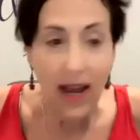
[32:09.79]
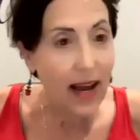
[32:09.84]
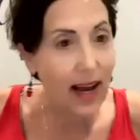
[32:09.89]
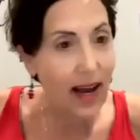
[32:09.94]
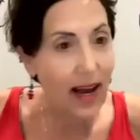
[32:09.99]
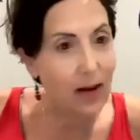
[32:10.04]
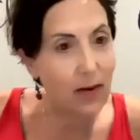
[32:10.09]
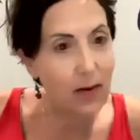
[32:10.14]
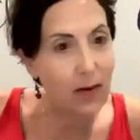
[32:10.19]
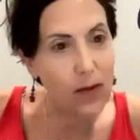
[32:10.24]

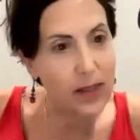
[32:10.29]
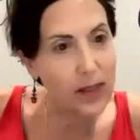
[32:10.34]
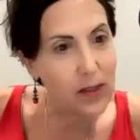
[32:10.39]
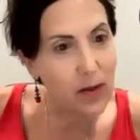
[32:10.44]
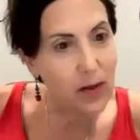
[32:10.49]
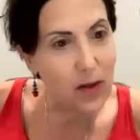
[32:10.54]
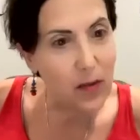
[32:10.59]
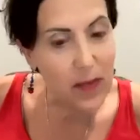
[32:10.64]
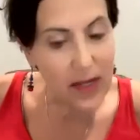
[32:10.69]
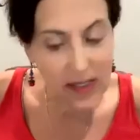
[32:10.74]
I don't know what
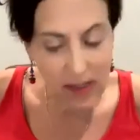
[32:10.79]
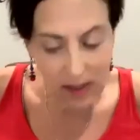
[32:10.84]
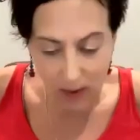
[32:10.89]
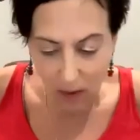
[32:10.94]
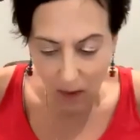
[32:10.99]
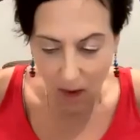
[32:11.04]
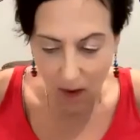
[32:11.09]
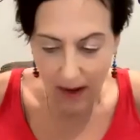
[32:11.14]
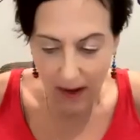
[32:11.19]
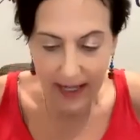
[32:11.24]
took me so
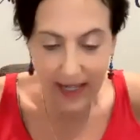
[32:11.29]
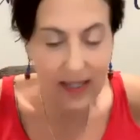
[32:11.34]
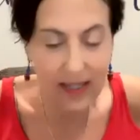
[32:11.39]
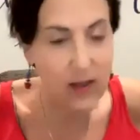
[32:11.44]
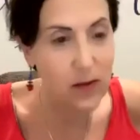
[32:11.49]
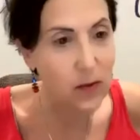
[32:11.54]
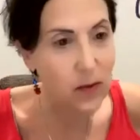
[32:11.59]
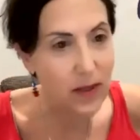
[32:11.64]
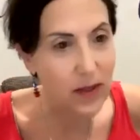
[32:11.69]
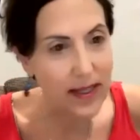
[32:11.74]
long.
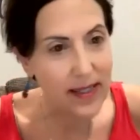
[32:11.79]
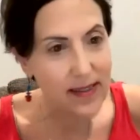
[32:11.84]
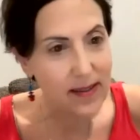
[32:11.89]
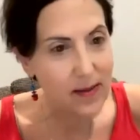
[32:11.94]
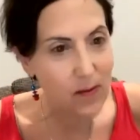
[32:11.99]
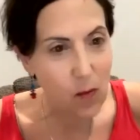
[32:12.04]
It's really